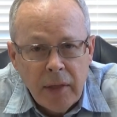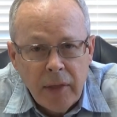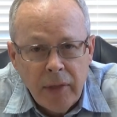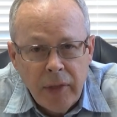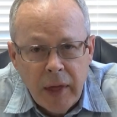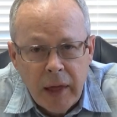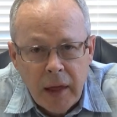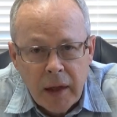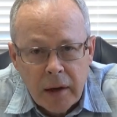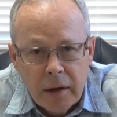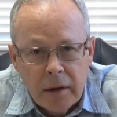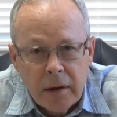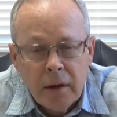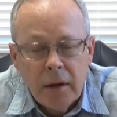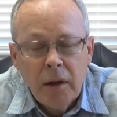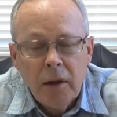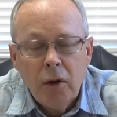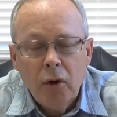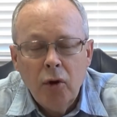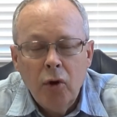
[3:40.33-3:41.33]
Then,
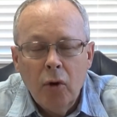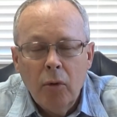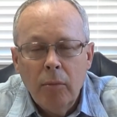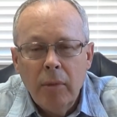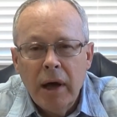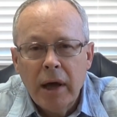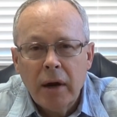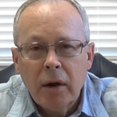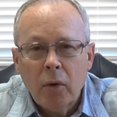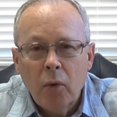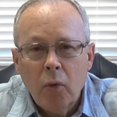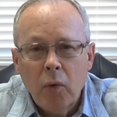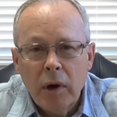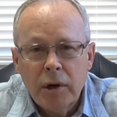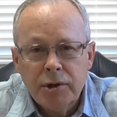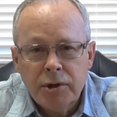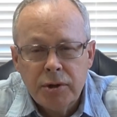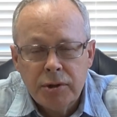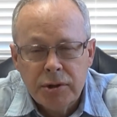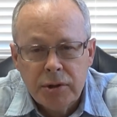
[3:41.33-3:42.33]
no matter
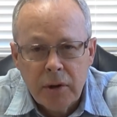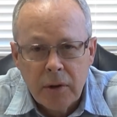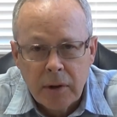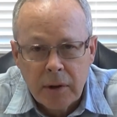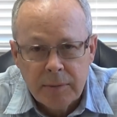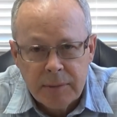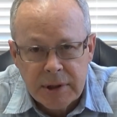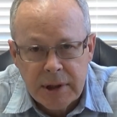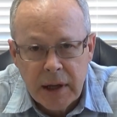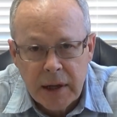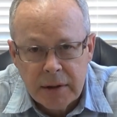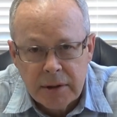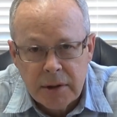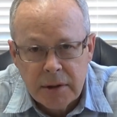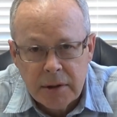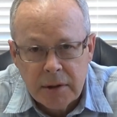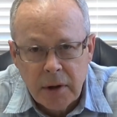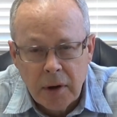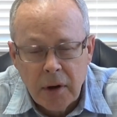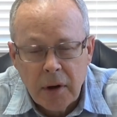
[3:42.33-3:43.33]
what your
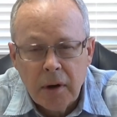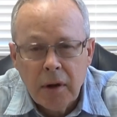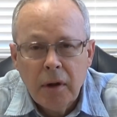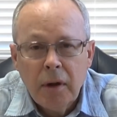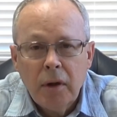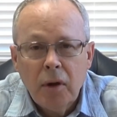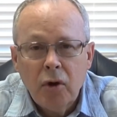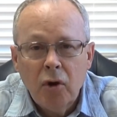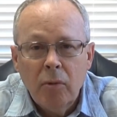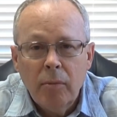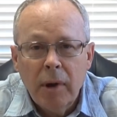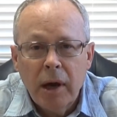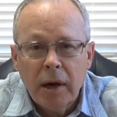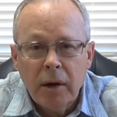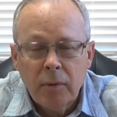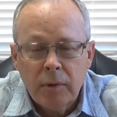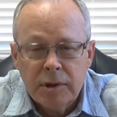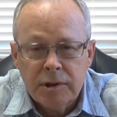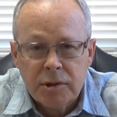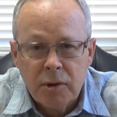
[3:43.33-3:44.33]
circumstances are, no
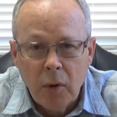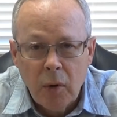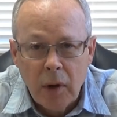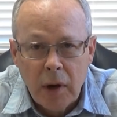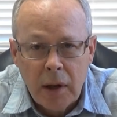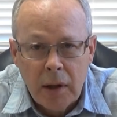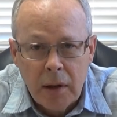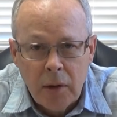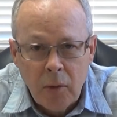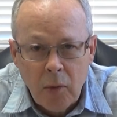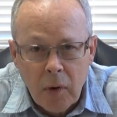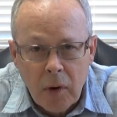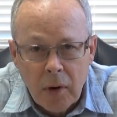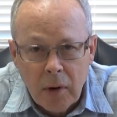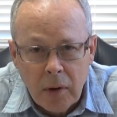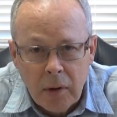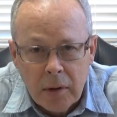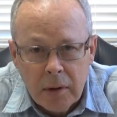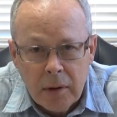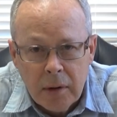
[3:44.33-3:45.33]
matter what's going on in the
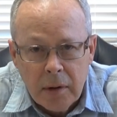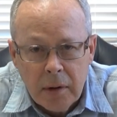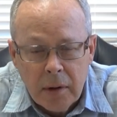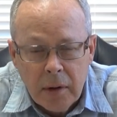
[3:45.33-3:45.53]
world,